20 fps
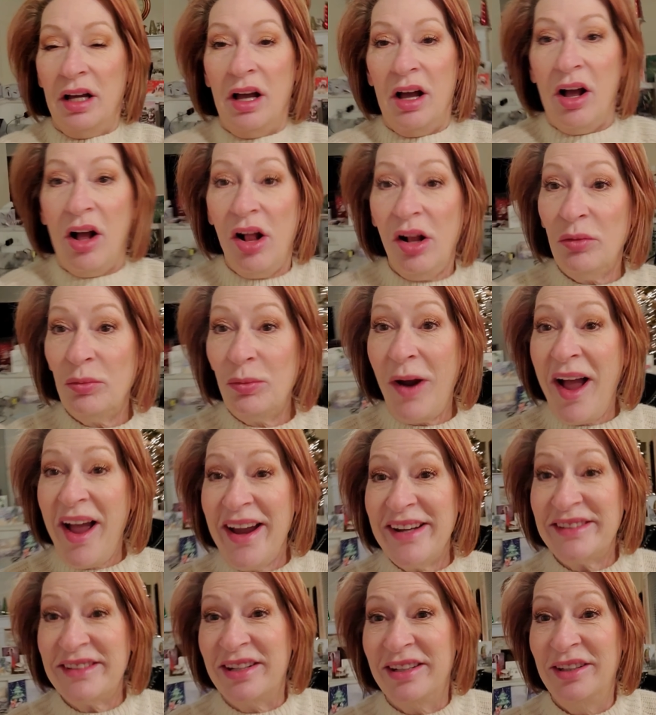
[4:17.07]
All
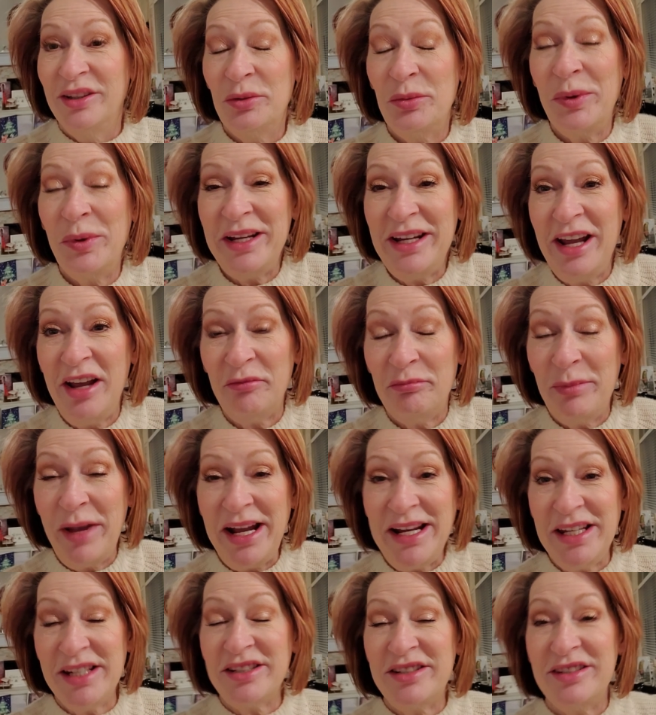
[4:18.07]
right. We have
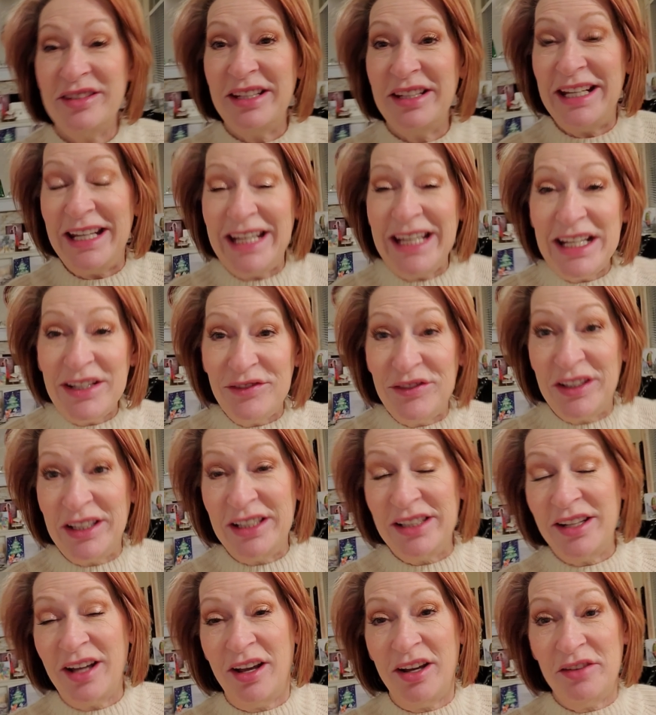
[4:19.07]
made it to the
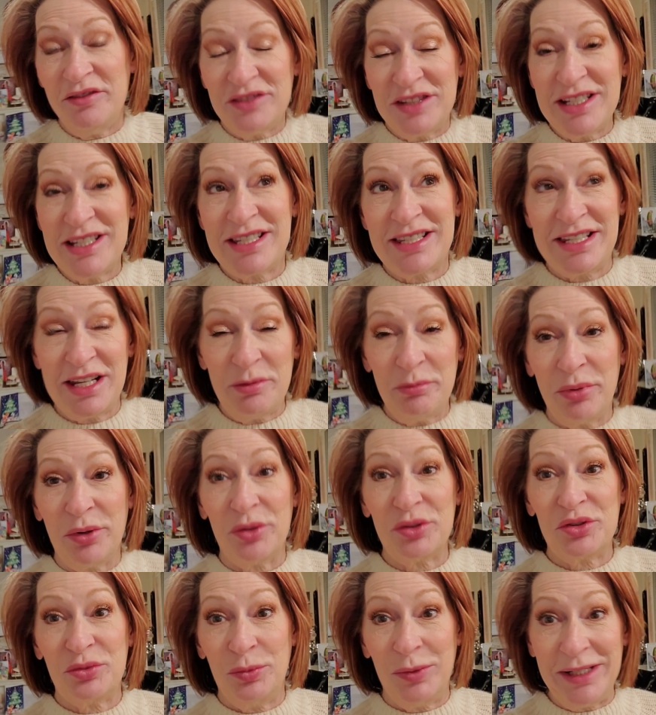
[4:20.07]
evening of December
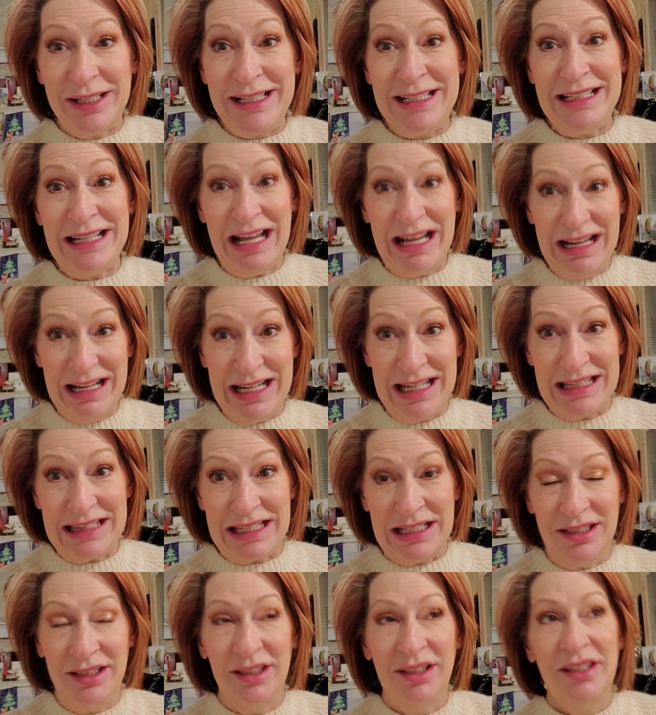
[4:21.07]
29th.
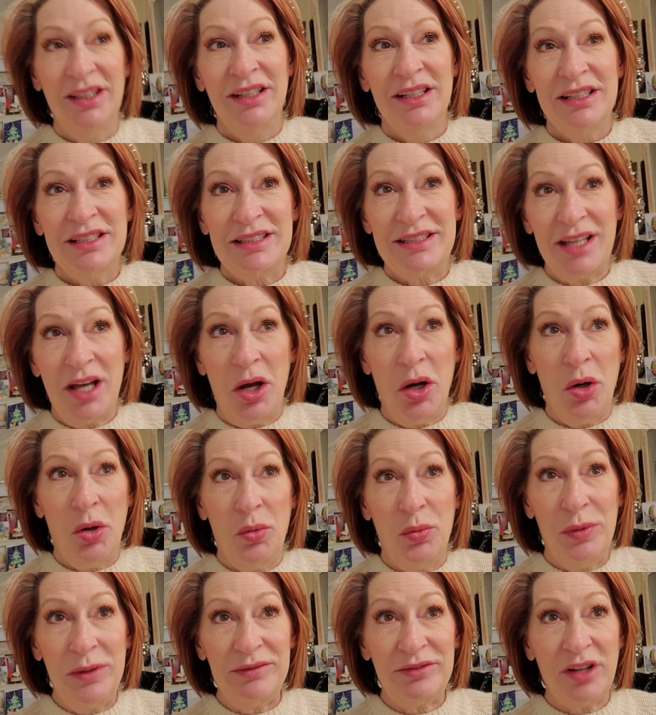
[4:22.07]
So
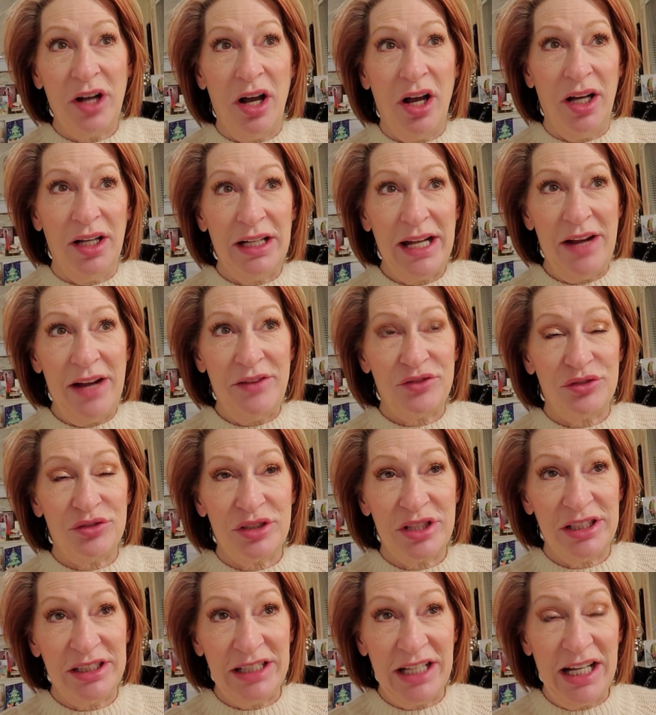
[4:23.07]
we've got, after
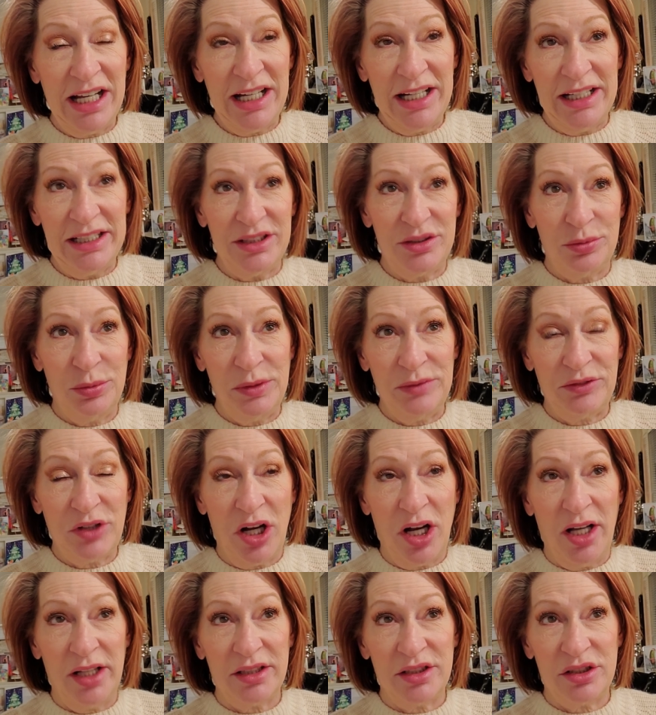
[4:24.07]
tonight, we've
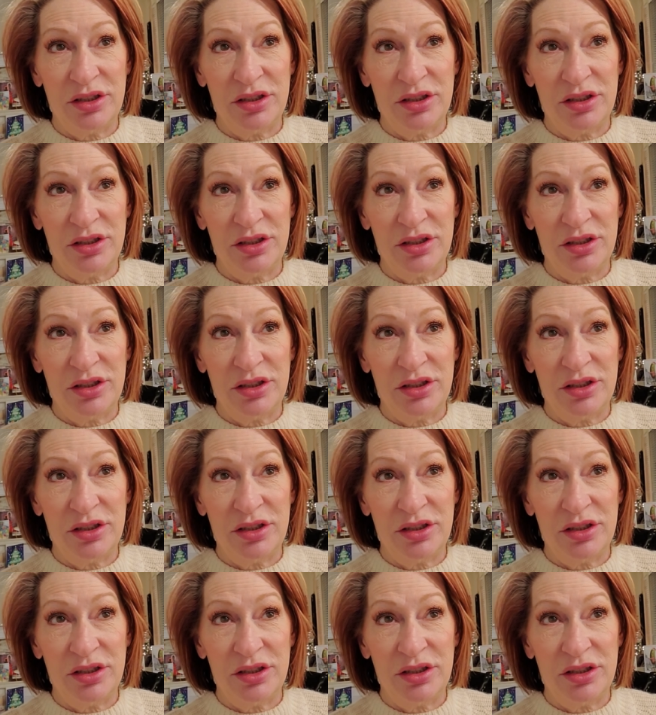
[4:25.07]
got